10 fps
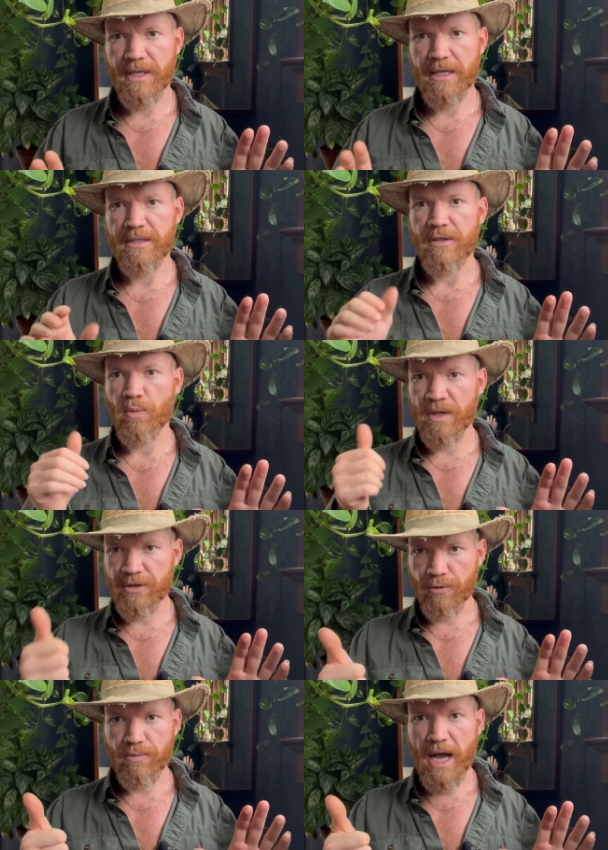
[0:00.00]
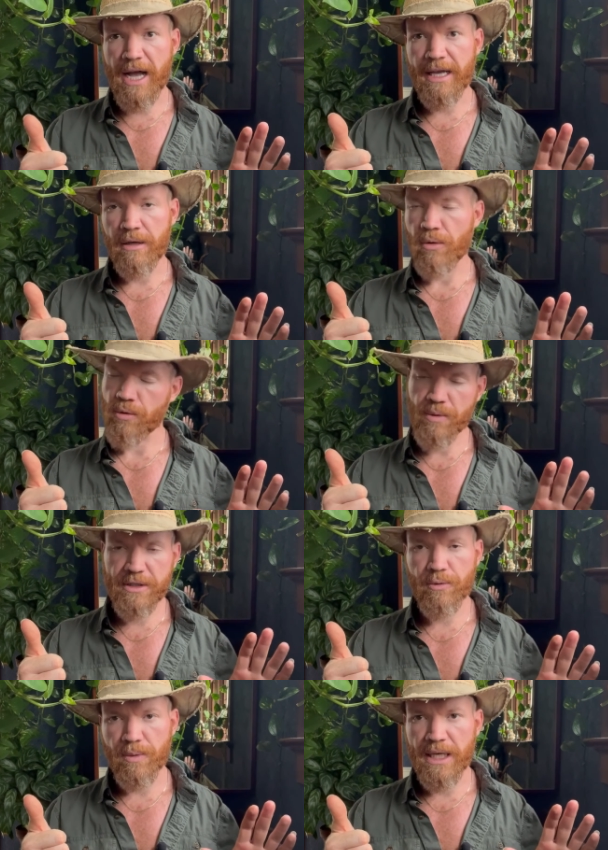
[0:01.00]
It is the winter rye or
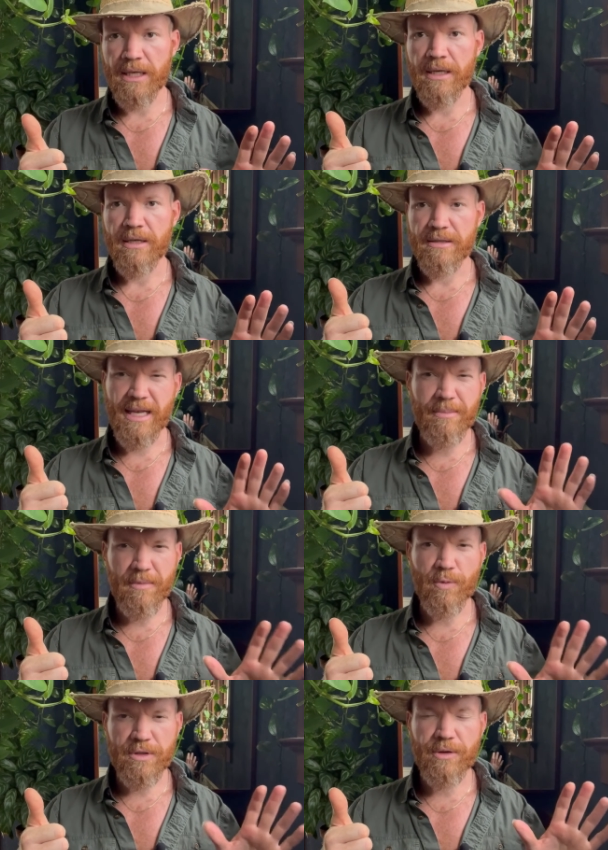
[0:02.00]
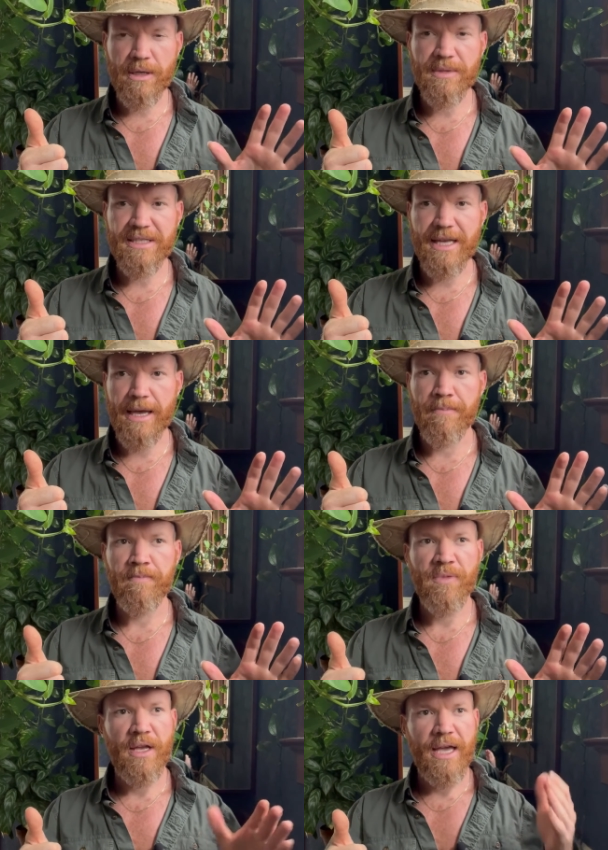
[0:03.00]
winter wheat, we'll treat them the
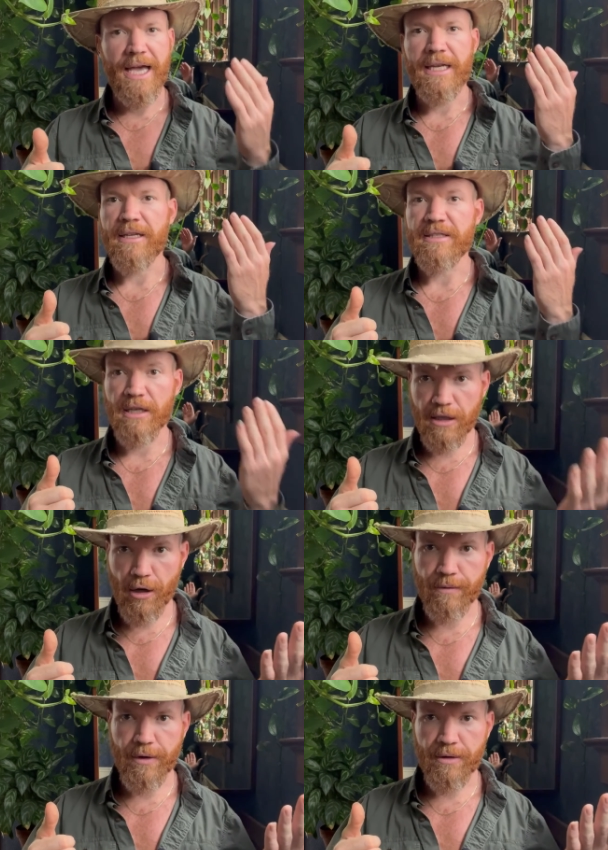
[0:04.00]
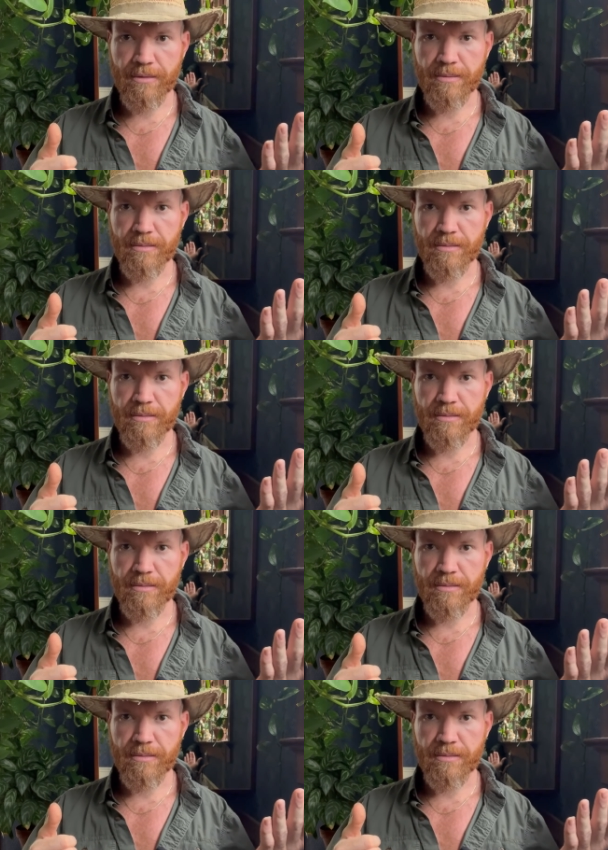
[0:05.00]
same, and it is a clover.